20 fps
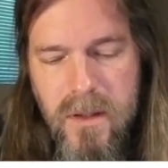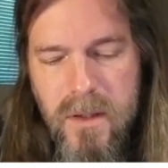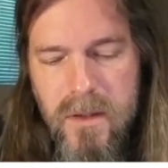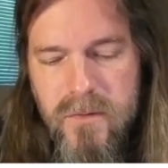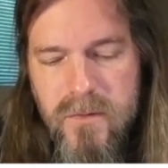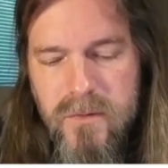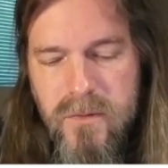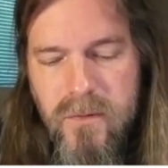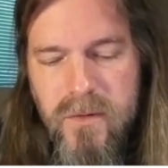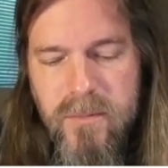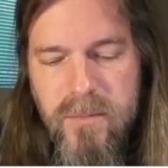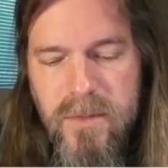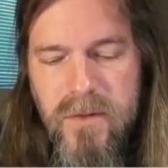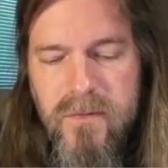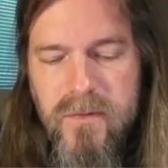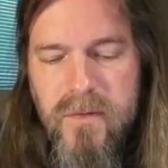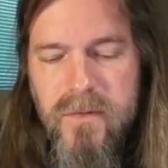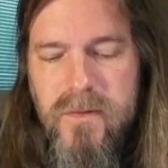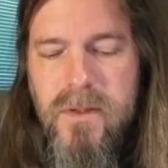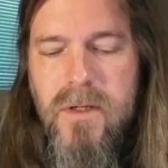So it can be
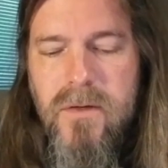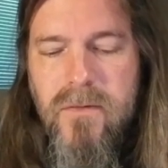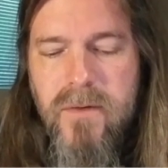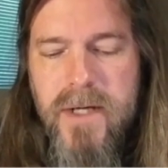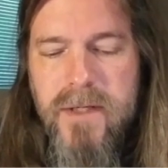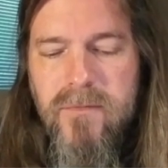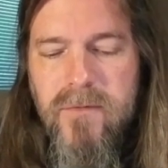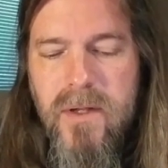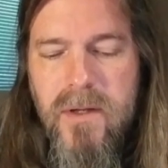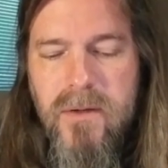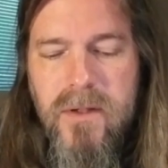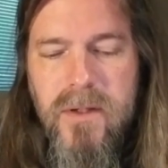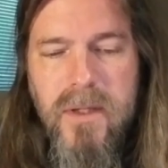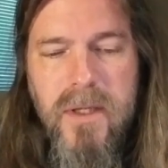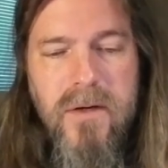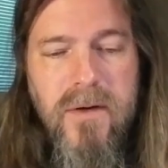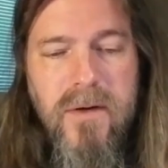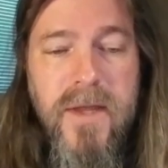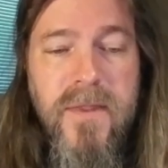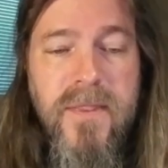used as an interactive
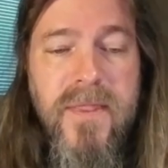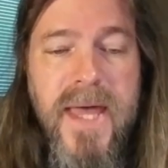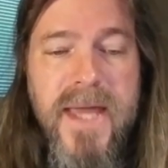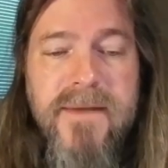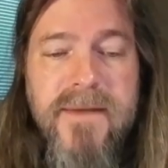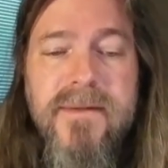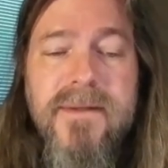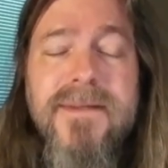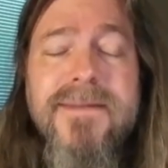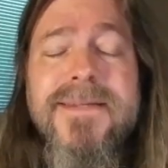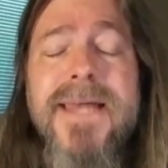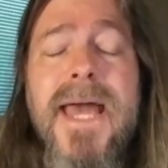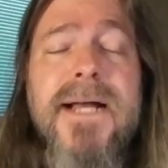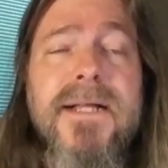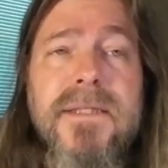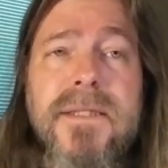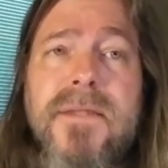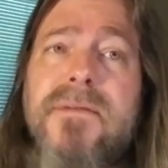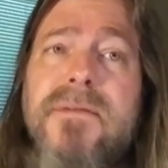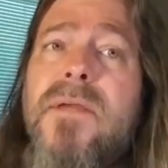calculator, and that is
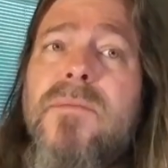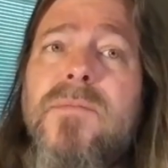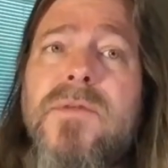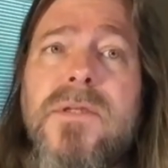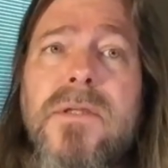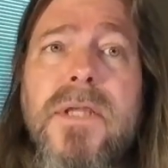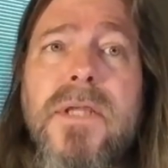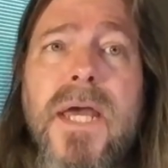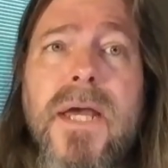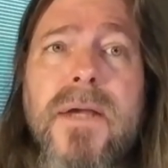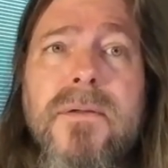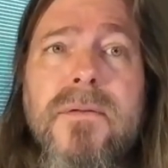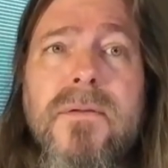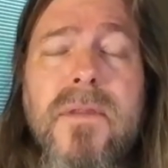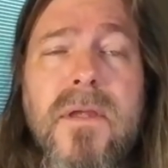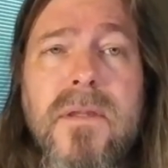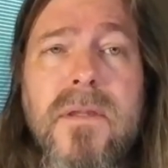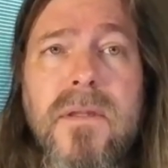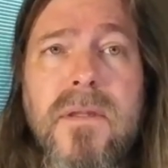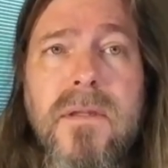exactly the same syntax
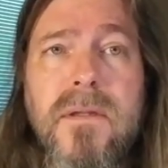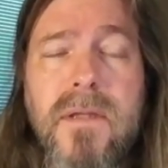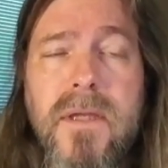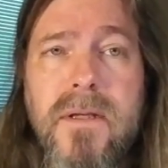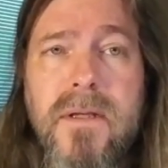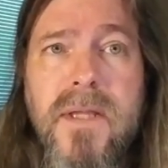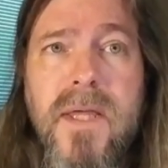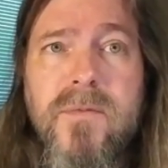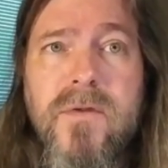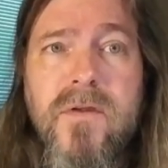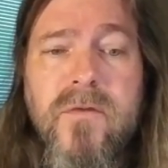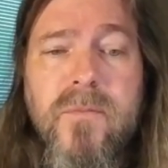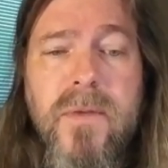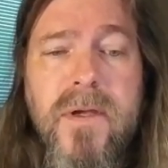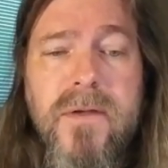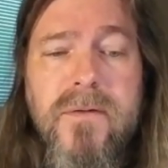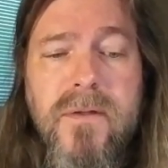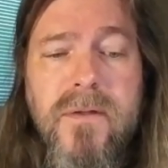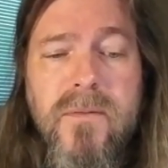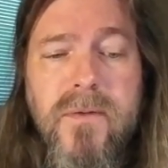that Ken Thompson's
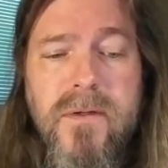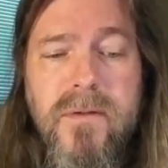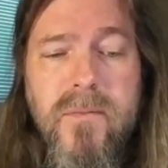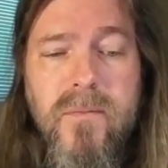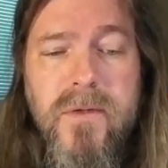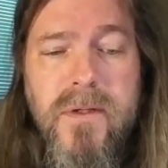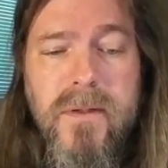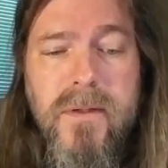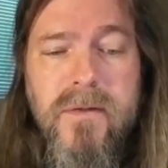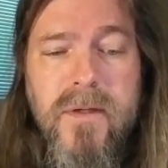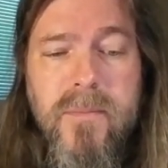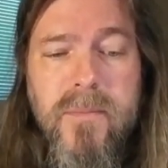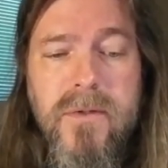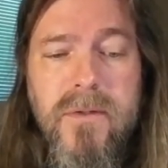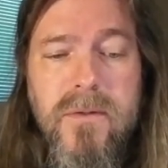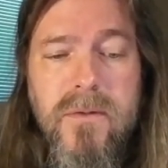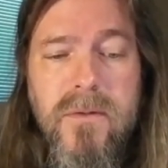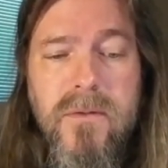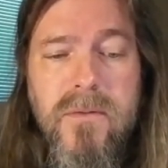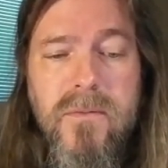BASIC would
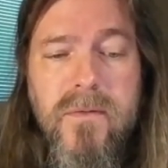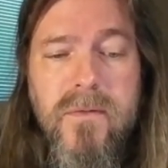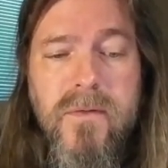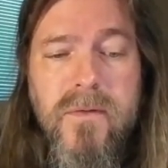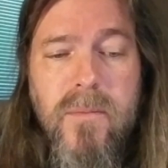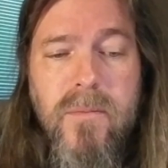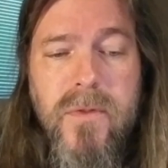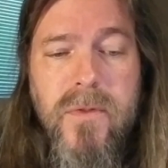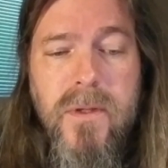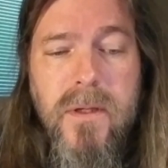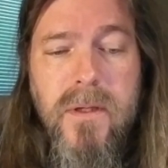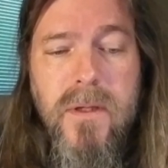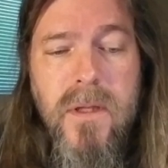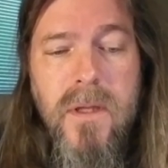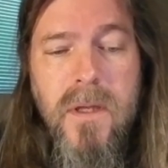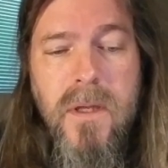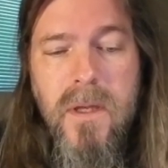accept to do the same thing.